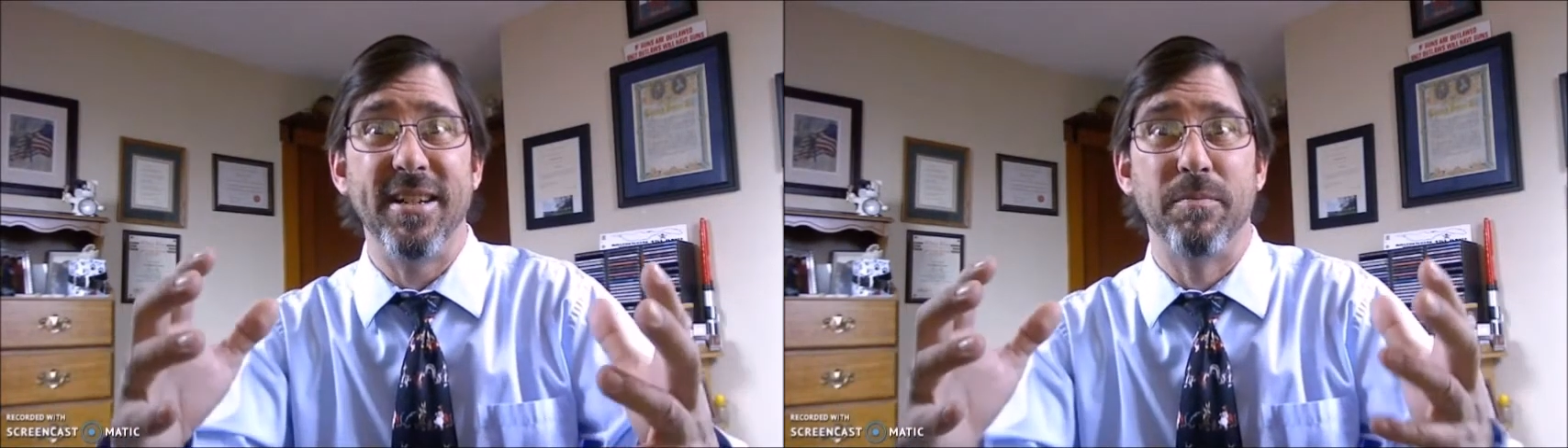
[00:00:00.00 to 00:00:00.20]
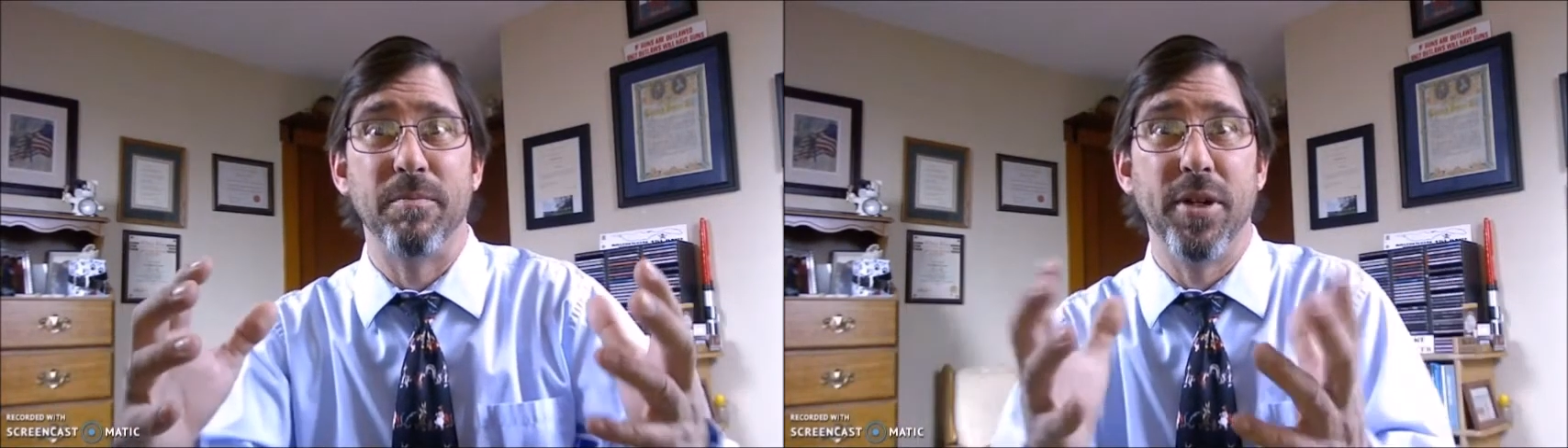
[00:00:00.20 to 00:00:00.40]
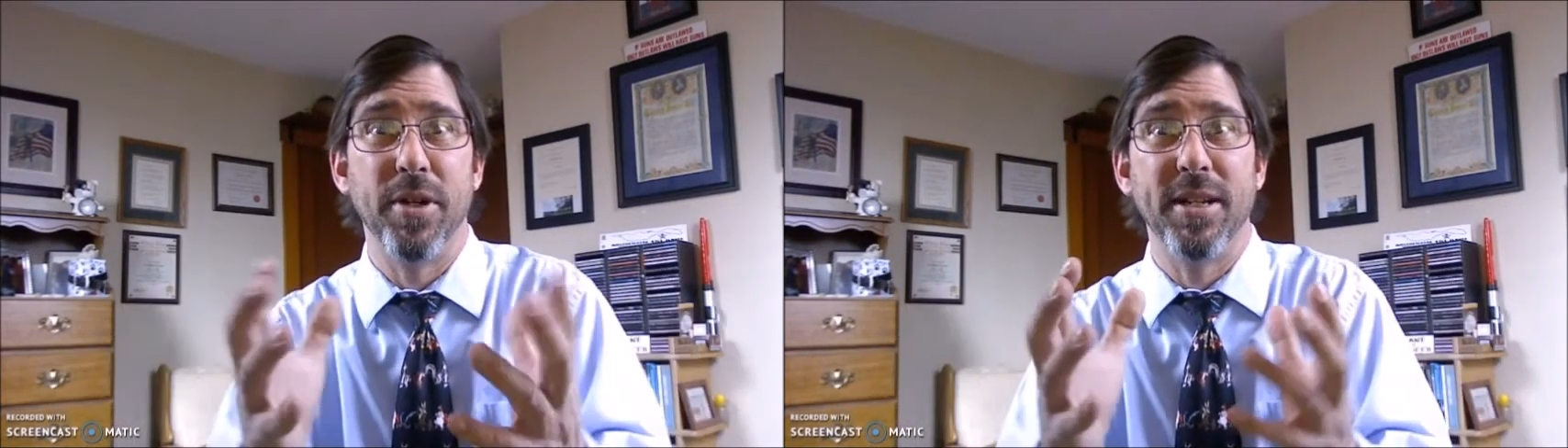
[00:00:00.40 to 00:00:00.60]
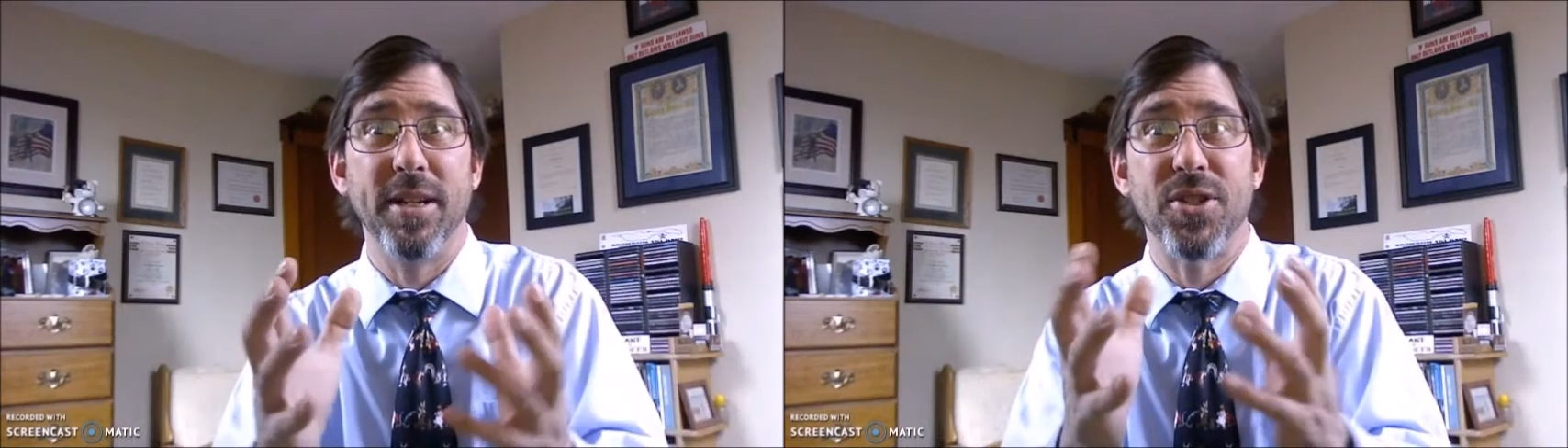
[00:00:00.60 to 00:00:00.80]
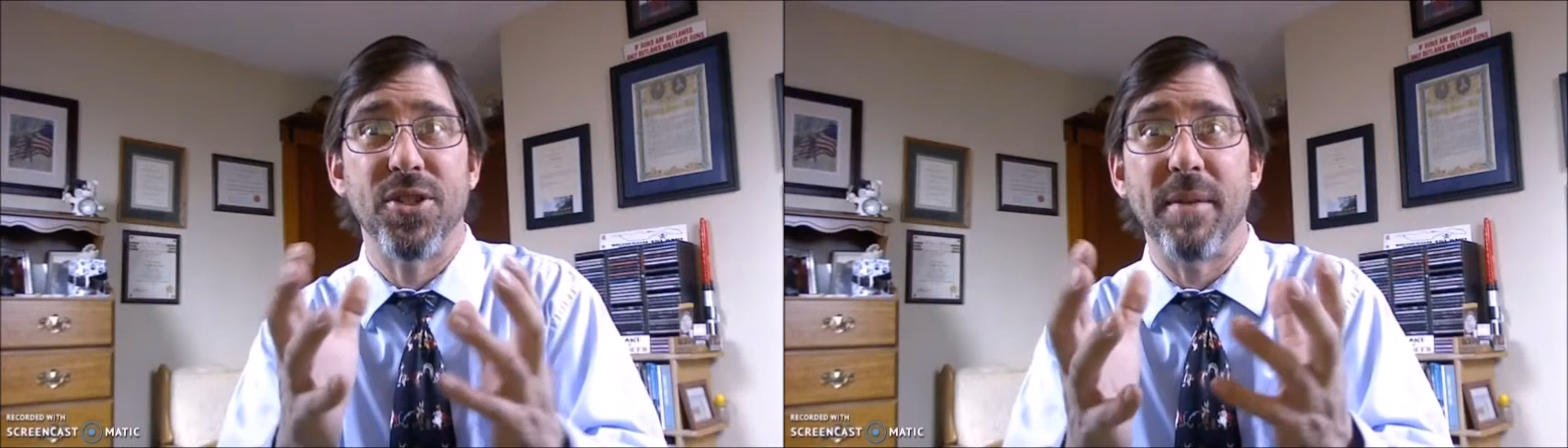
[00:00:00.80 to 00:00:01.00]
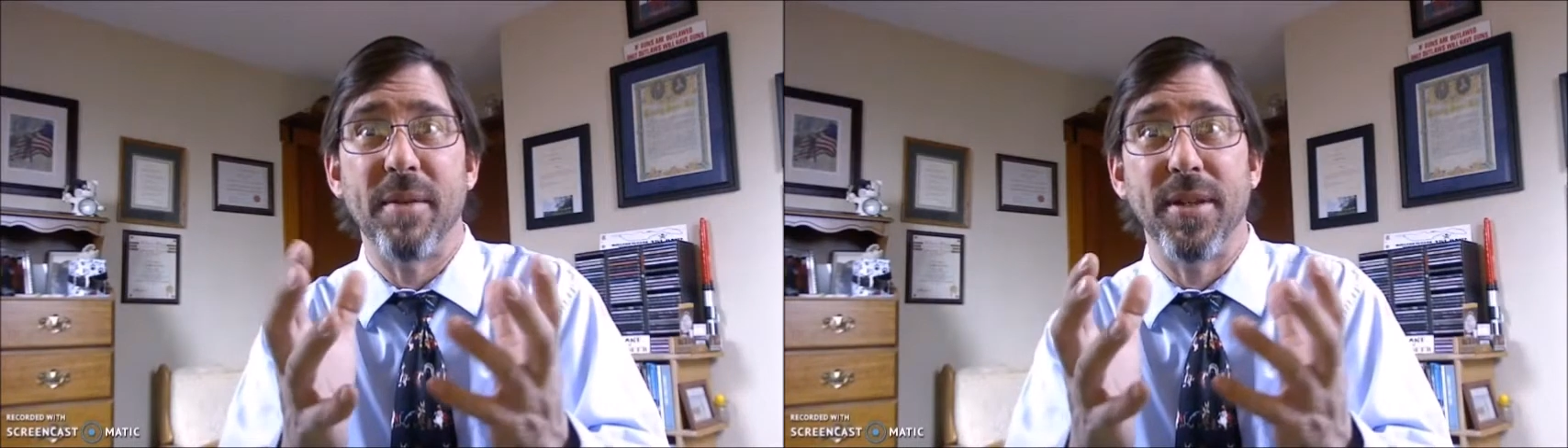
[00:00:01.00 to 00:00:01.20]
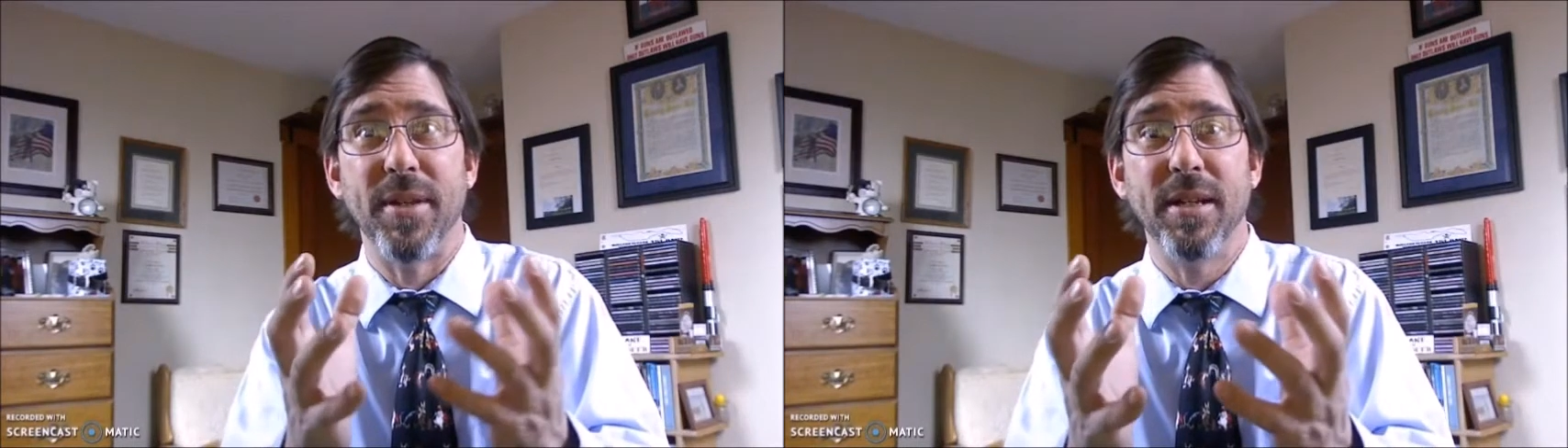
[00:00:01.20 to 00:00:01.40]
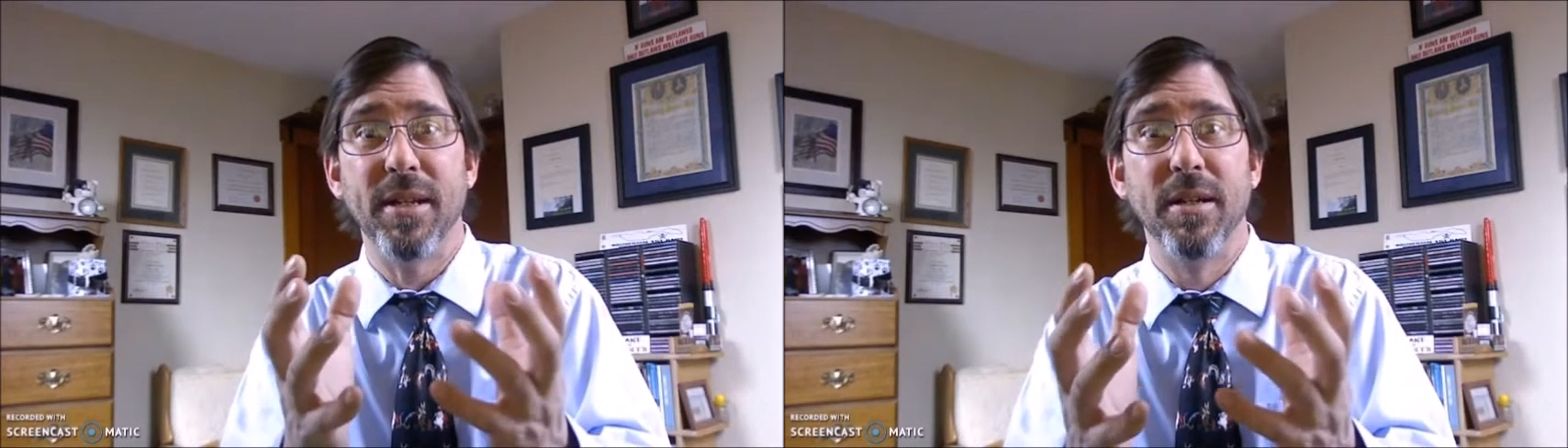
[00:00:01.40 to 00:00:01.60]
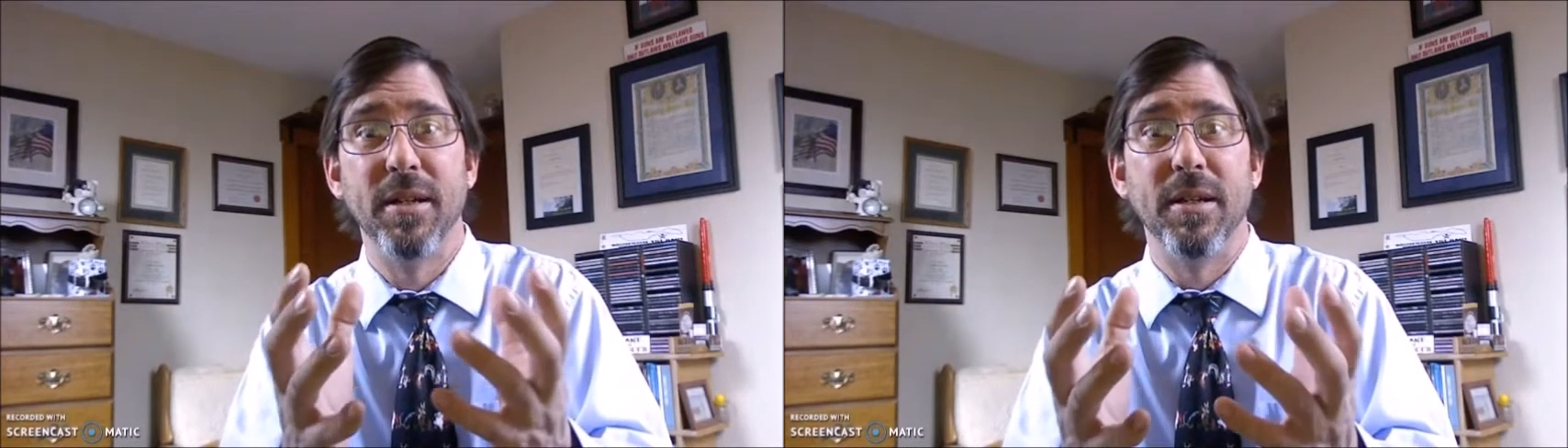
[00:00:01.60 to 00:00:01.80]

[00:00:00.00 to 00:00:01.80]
and put it in something,